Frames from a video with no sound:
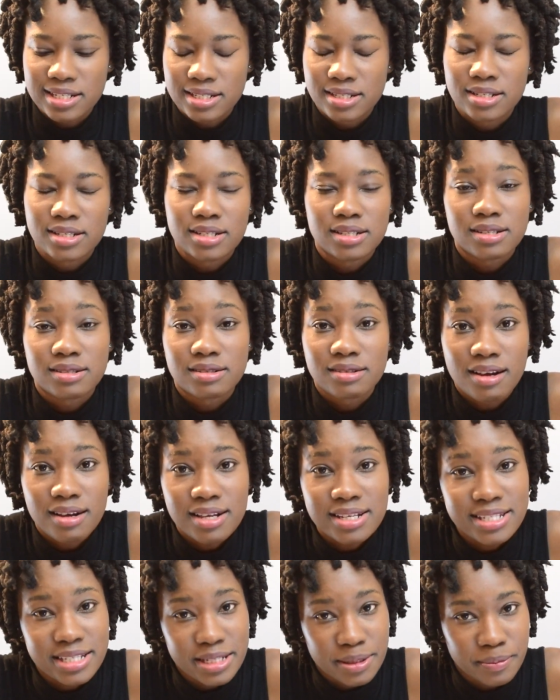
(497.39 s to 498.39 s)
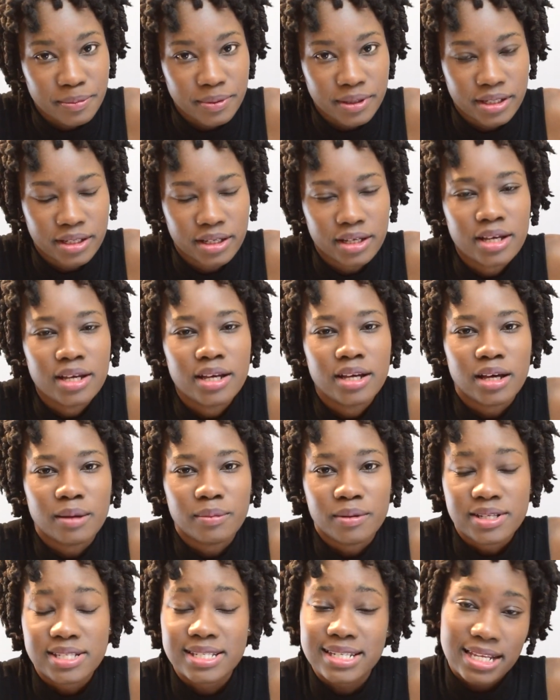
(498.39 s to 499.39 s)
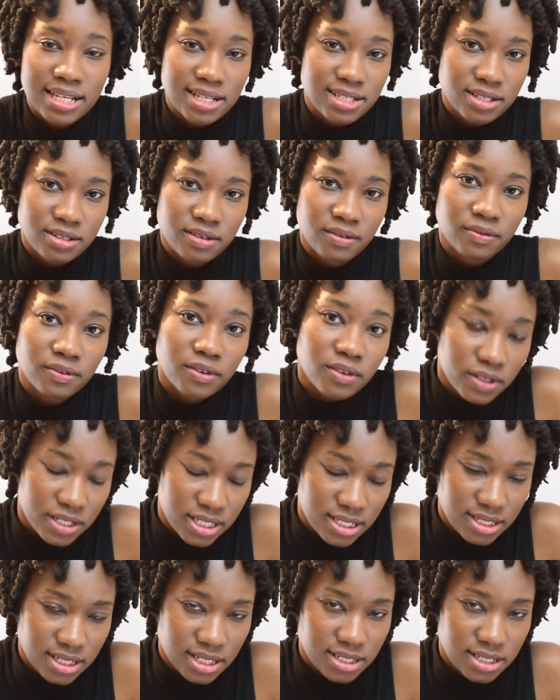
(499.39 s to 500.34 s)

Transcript: that it is not simply about silencing a voice.